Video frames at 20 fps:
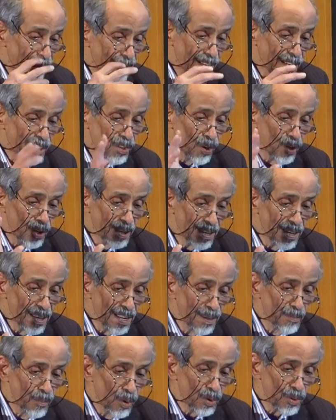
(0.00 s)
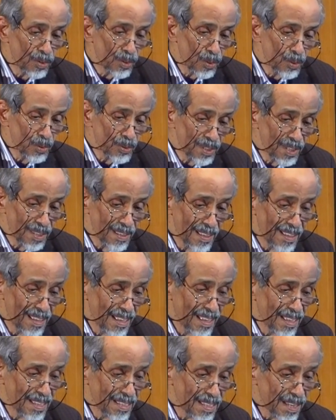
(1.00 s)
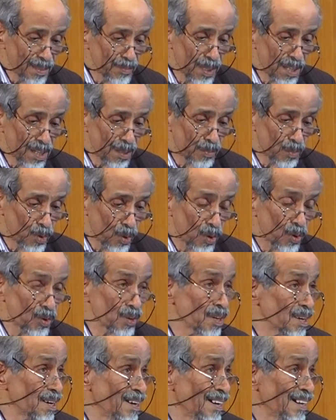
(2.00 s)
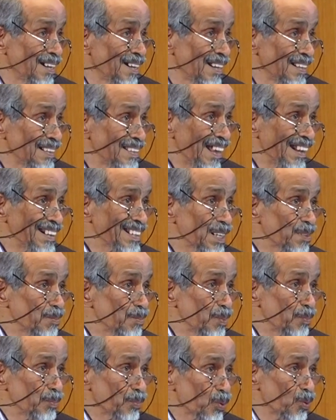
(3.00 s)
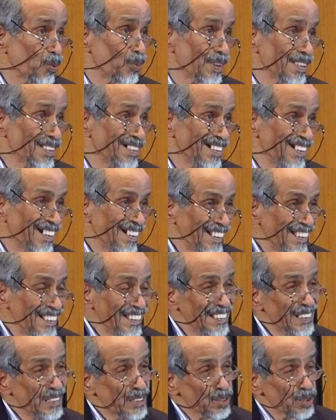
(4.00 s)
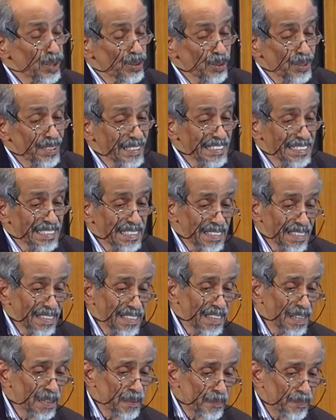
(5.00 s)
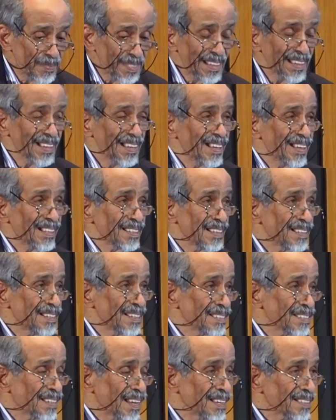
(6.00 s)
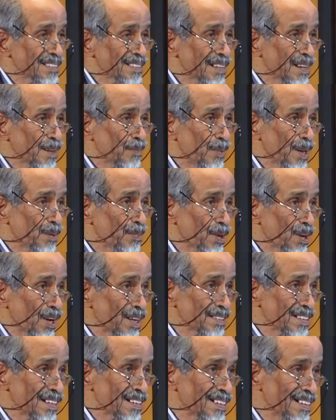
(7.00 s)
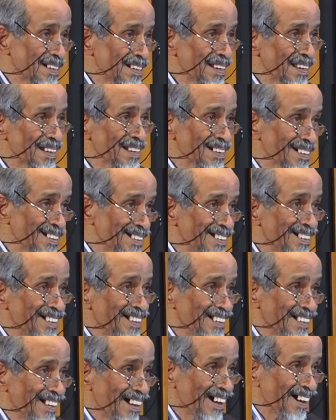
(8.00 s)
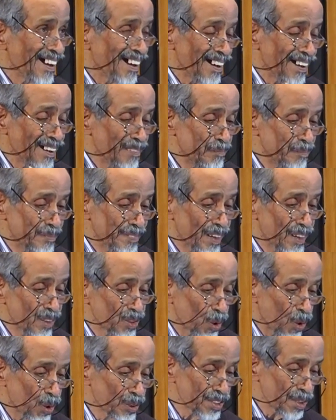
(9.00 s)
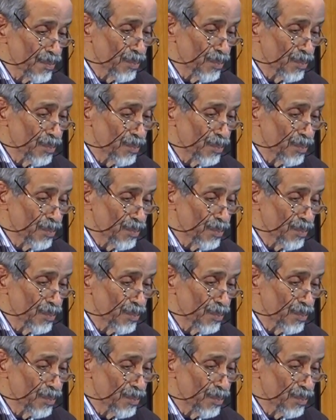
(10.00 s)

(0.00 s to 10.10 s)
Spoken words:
a very great deal more truth can become known than can be proven. So you can see that this has a Babylonian Indic tones